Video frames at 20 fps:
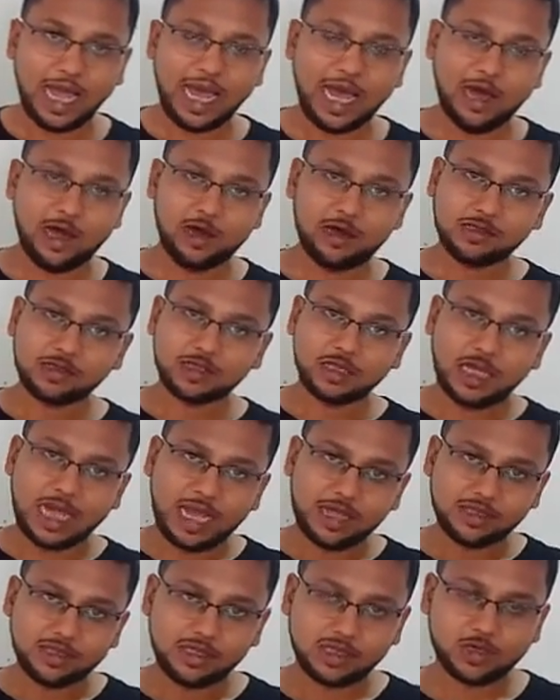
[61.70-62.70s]

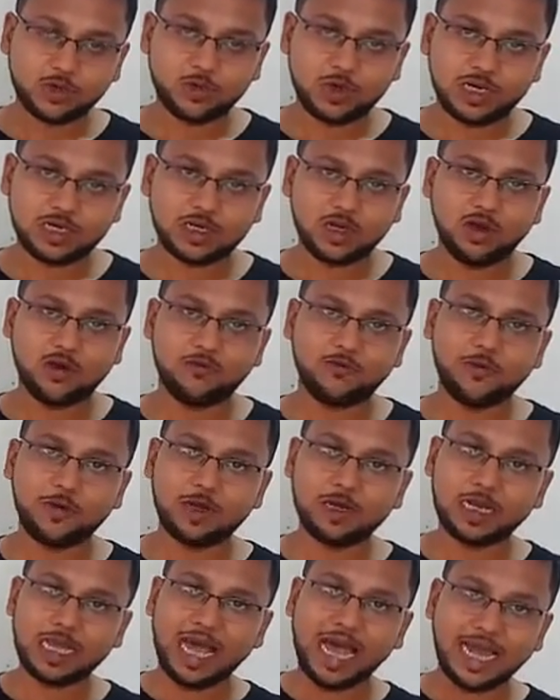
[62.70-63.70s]
As a student of
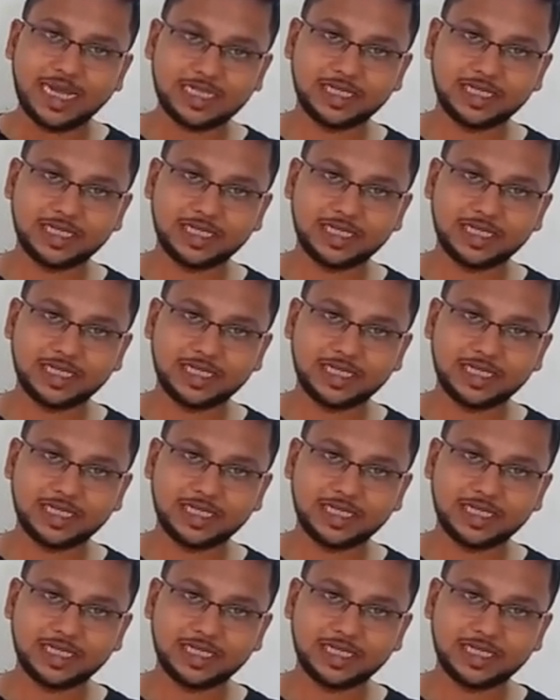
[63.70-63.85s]
an